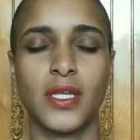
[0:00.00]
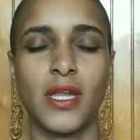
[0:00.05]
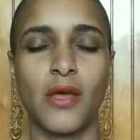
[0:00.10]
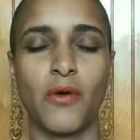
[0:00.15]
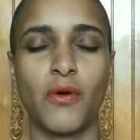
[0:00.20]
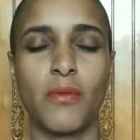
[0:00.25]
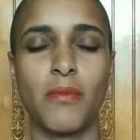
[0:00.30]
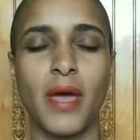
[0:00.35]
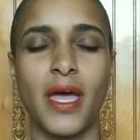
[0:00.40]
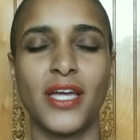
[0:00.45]

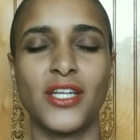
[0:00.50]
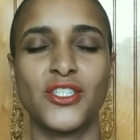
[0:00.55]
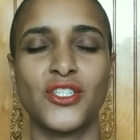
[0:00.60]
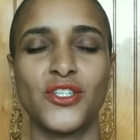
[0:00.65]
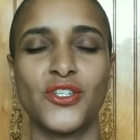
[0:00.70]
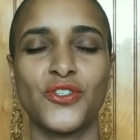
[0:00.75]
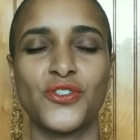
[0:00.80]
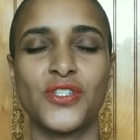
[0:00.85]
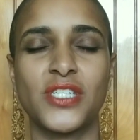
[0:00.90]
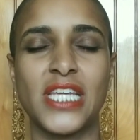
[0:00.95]
Now
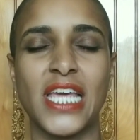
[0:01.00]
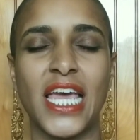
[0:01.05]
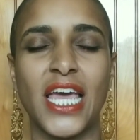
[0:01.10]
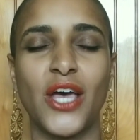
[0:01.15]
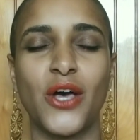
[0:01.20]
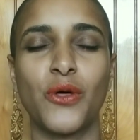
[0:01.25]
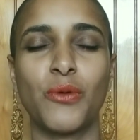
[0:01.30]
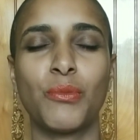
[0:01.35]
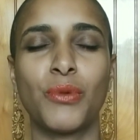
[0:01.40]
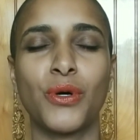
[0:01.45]
imagine your
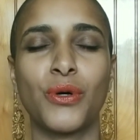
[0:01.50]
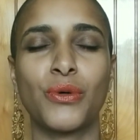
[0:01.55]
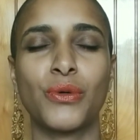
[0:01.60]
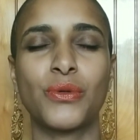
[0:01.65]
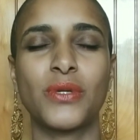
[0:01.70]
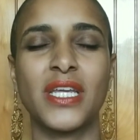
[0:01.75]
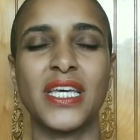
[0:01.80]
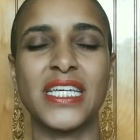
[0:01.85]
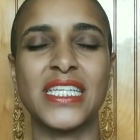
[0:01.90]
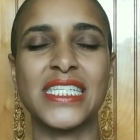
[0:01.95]

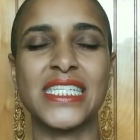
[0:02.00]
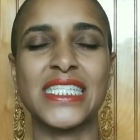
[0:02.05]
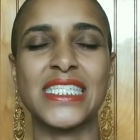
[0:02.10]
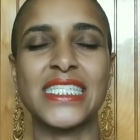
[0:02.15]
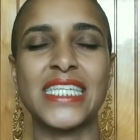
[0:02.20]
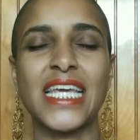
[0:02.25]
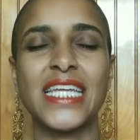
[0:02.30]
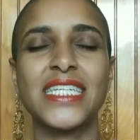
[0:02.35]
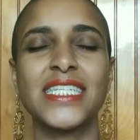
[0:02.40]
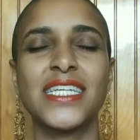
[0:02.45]
tailbone
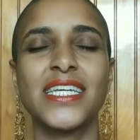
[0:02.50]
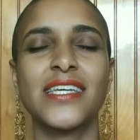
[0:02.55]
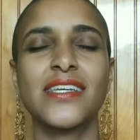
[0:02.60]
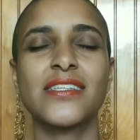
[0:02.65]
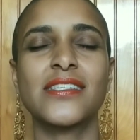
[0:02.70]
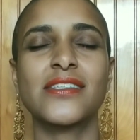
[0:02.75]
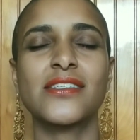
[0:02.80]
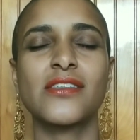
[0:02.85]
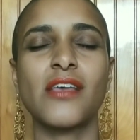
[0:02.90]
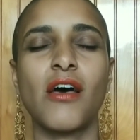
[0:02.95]
extending
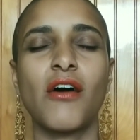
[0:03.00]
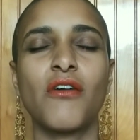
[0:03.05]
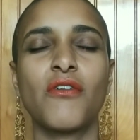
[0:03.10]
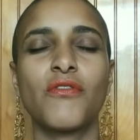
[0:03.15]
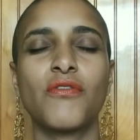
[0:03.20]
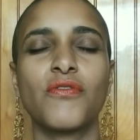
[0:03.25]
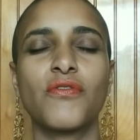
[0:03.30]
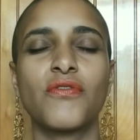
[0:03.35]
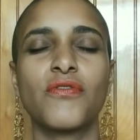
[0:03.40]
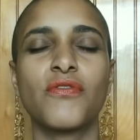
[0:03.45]

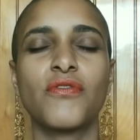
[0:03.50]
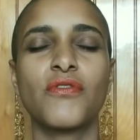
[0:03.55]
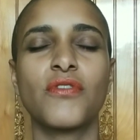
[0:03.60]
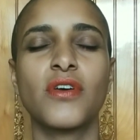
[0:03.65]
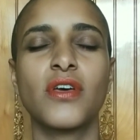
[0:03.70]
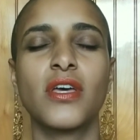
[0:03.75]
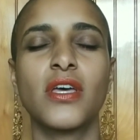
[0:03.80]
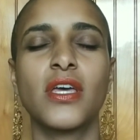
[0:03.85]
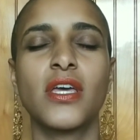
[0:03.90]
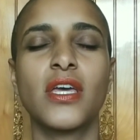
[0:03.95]
itself
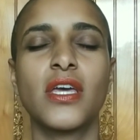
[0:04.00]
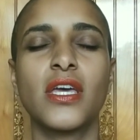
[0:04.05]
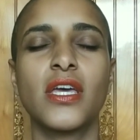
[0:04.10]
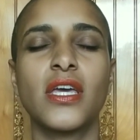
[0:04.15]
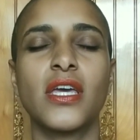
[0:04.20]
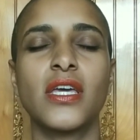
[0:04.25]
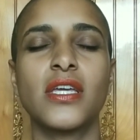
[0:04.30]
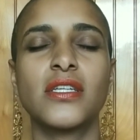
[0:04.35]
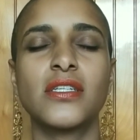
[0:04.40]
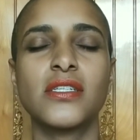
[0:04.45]

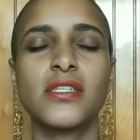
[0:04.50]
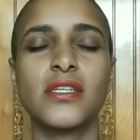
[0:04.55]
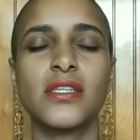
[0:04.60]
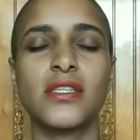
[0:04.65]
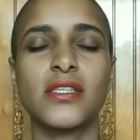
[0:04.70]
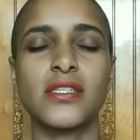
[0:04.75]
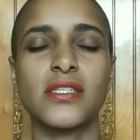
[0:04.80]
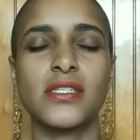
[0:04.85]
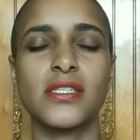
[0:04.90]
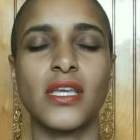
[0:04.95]
into
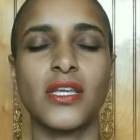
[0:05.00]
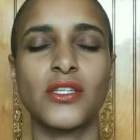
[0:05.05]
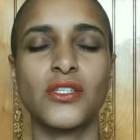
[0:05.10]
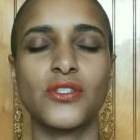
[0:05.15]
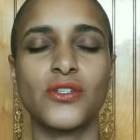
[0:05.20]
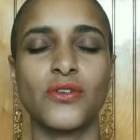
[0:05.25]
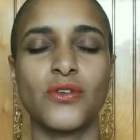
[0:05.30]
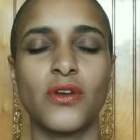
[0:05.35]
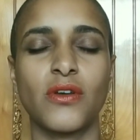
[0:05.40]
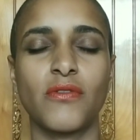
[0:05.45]
the
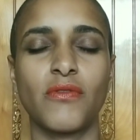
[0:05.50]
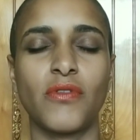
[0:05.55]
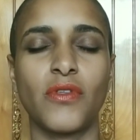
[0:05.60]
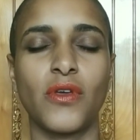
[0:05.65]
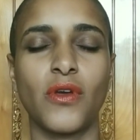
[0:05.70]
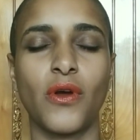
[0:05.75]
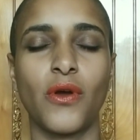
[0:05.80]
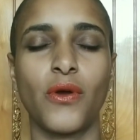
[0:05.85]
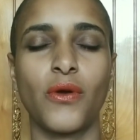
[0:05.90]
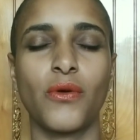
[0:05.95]
center of
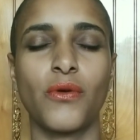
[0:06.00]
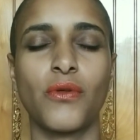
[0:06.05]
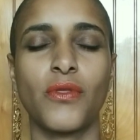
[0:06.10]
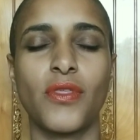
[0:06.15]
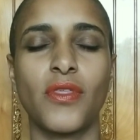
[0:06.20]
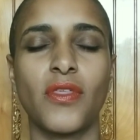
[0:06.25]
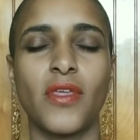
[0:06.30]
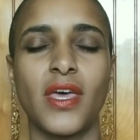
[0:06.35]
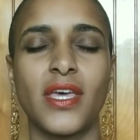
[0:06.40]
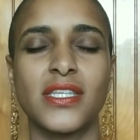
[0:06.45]
the
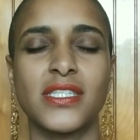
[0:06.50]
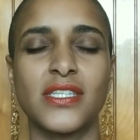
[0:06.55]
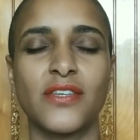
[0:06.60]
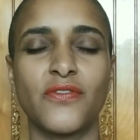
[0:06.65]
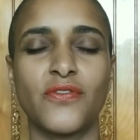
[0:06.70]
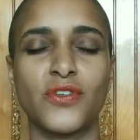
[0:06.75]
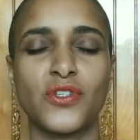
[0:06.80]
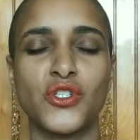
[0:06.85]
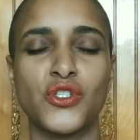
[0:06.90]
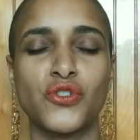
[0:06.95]
earth as
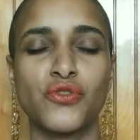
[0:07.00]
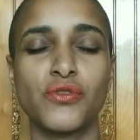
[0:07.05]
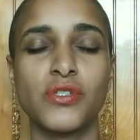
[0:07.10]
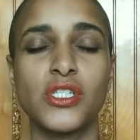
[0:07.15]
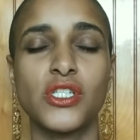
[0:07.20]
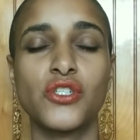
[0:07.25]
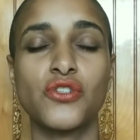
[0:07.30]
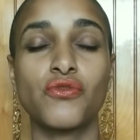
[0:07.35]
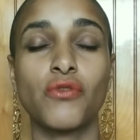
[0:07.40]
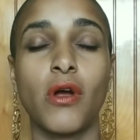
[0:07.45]
if a
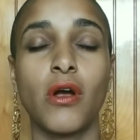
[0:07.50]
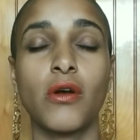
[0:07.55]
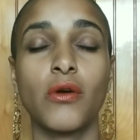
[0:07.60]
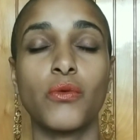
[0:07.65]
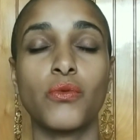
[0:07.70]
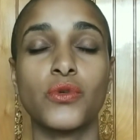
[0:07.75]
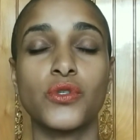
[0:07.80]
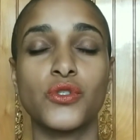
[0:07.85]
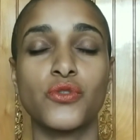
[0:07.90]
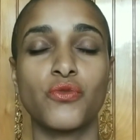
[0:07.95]
tree trunk
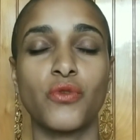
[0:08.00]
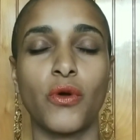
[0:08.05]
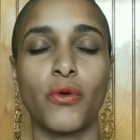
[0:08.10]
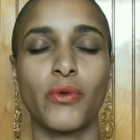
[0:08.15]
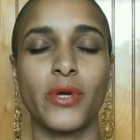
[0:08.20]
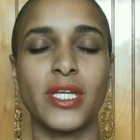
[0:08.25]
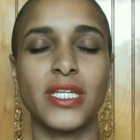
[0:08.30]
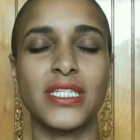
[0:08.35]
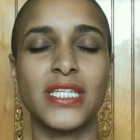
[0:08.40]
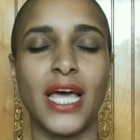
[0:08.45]
was
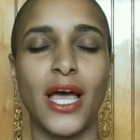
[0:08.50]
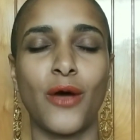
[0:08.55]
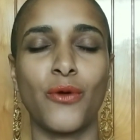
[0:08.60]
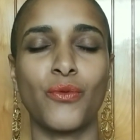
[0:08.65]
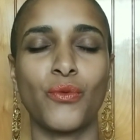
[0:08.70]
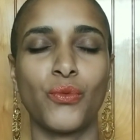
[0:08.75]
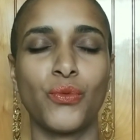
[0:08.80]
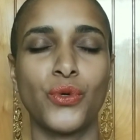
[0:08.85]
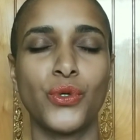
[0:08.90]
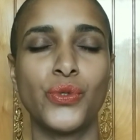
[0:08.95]
growing
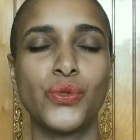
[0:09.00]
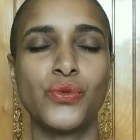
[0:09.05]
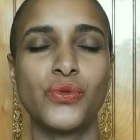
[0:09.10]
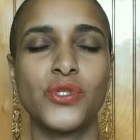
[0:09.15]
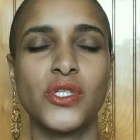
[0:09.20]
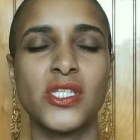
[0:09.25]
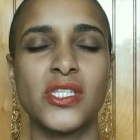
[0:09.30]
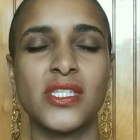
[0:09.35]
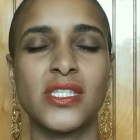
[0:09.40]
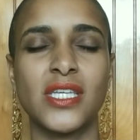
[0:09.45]
down
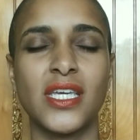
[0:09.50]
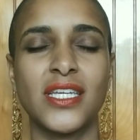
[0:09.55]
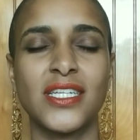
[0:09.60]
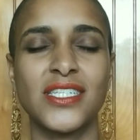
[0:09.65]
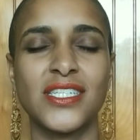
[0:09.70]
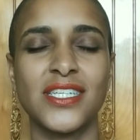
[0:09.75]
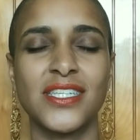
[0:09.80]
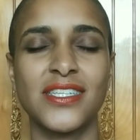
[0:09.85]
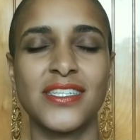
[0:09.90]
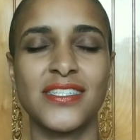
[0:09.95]
roots
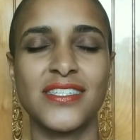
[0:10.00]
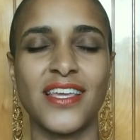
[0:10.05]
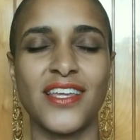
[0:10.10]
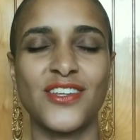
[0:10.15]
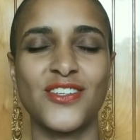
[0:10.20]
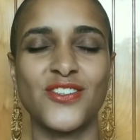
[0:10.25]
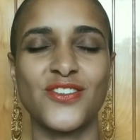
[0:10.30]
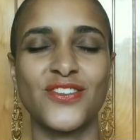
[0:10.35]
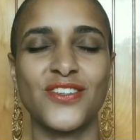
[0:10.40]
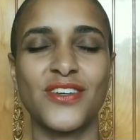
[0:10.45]
into the
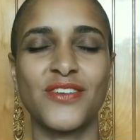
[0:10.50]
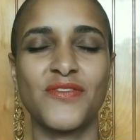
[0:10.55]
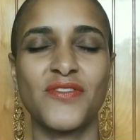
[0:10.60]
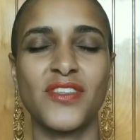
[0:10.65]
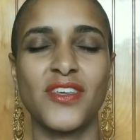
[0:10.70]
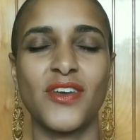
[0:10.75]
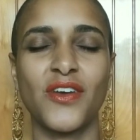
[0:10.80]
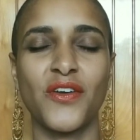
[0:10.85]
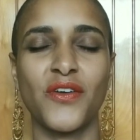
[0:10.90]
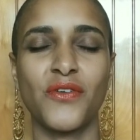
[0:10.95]
center
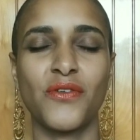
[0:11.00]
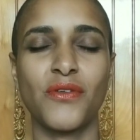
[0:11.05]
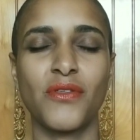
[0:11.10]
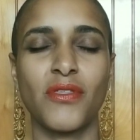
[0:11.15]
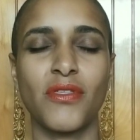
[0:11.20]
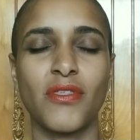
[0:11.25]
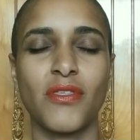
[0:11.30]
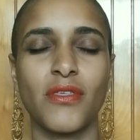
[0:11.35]
of the earth.